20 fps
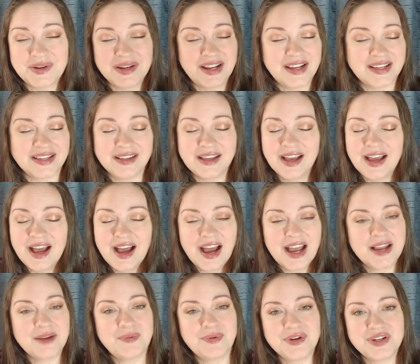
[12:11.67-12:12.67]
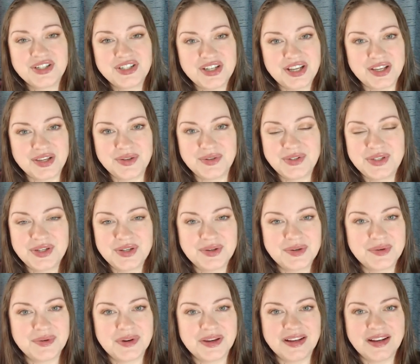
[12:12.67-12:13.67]
And I, I appreciate you
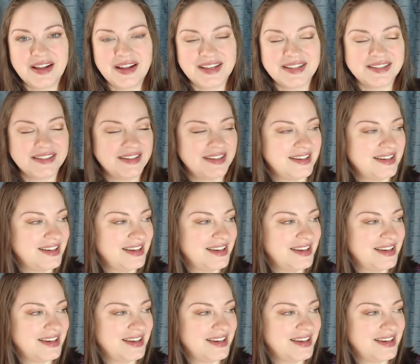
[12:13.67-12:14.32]
too. And I,